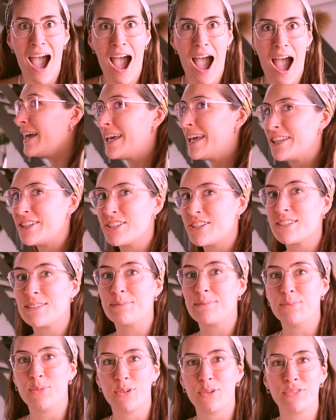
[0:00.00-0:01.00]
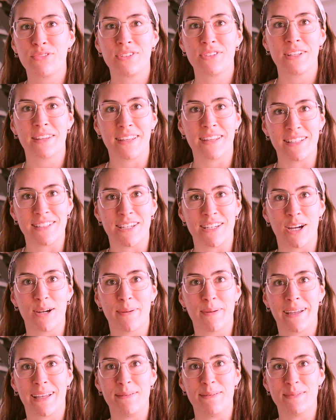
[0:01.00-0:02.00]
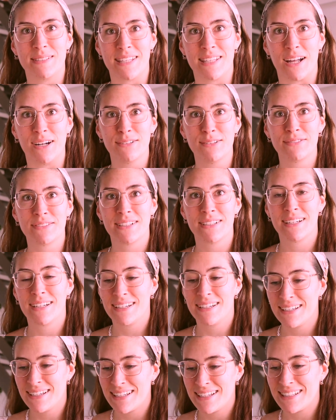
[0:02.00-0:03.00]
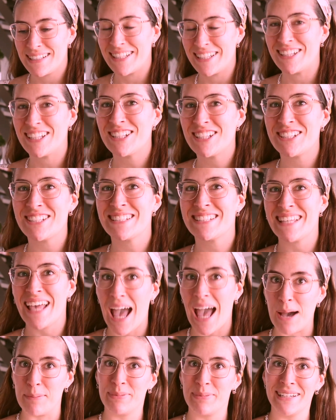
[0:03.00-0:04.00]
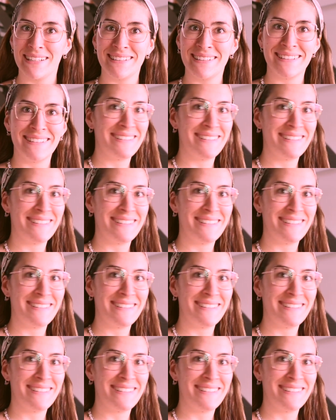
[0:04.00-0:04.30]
He just moved the chair by himself. Did that just happen?